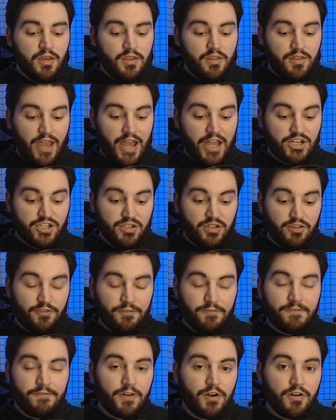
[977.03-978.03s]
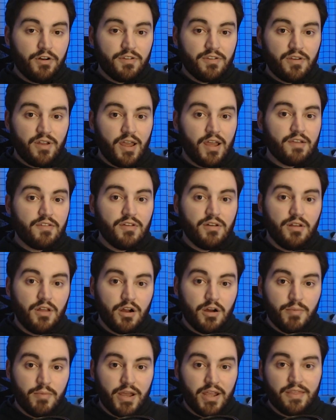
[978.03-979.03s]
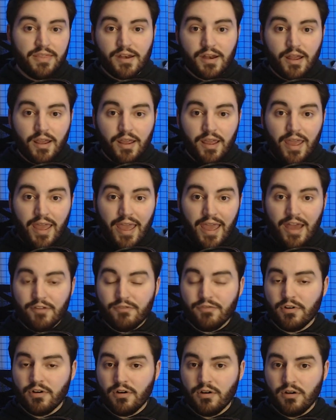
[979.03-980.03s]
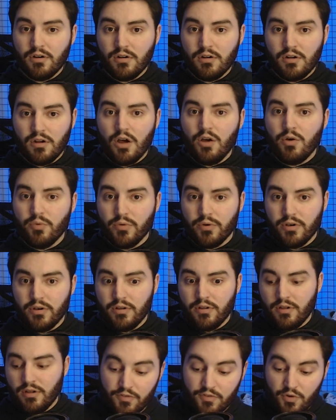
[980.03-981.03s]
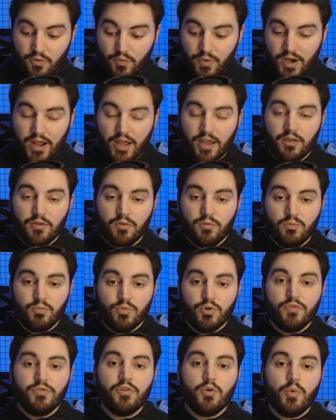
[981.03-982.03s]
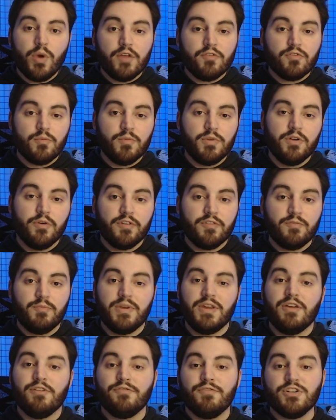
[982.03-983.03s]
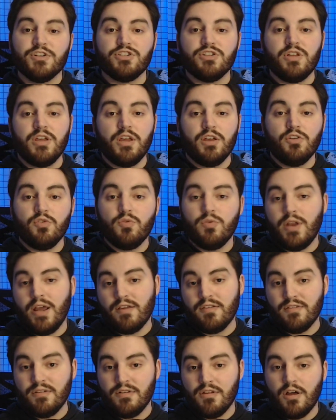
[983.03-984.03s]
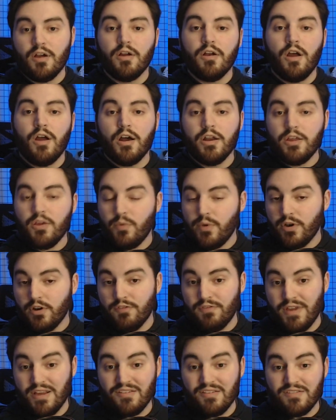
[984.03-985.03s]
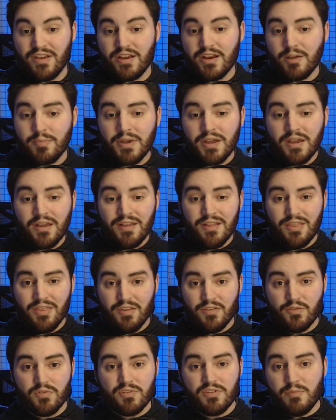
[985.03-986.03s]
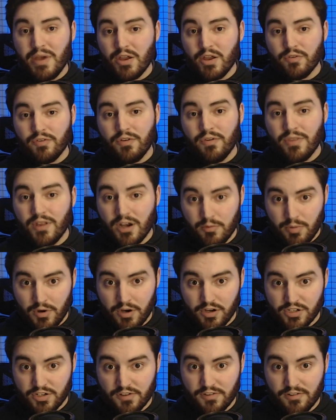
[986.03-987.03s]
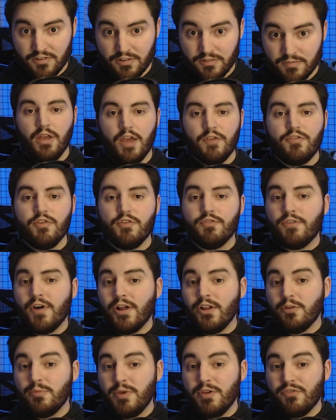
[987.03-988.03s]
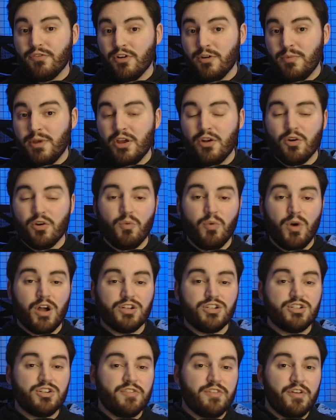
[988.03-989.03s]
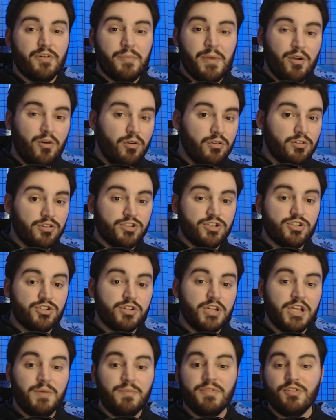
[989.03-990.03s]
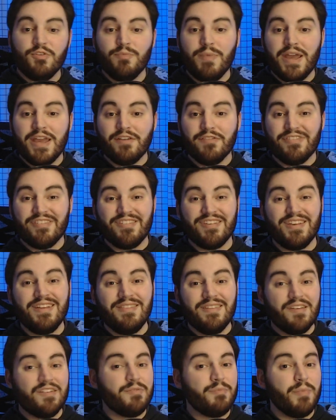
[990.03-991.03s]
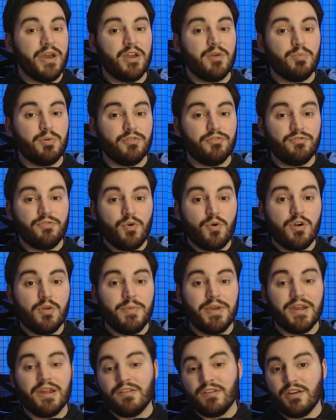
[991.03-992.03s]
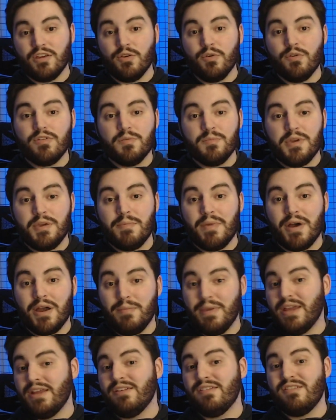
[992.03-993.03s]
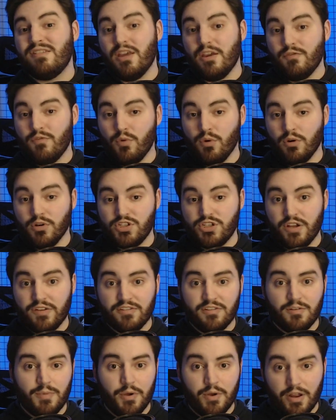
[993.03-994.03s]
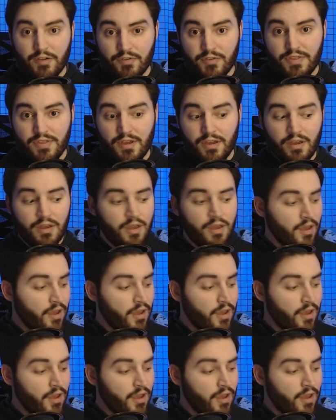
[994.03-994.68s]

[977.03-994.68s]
actually the first XLR mic that I ever owned. So when I moved away from USB officially into an XLR and audio interface setup, this was the microphone that I purchased. If you followed me for a bit or watched some of my older streams, you may have seen this mic before because it used to be my mainstay for just about everything.